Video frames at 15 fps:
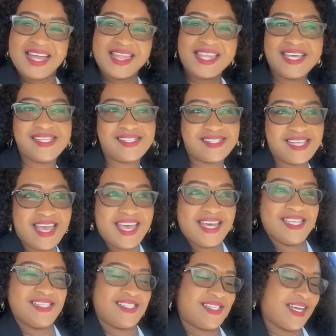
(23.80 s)
This
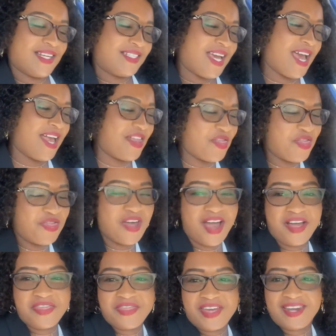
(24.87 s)
is the day
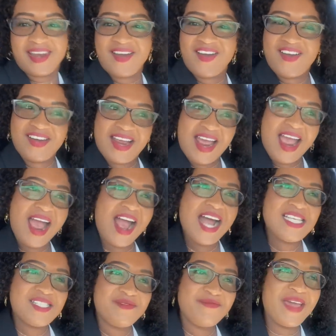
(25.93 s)
that the Lord
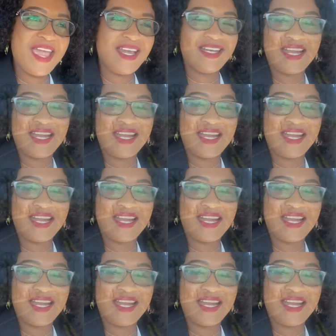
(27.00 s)
has made.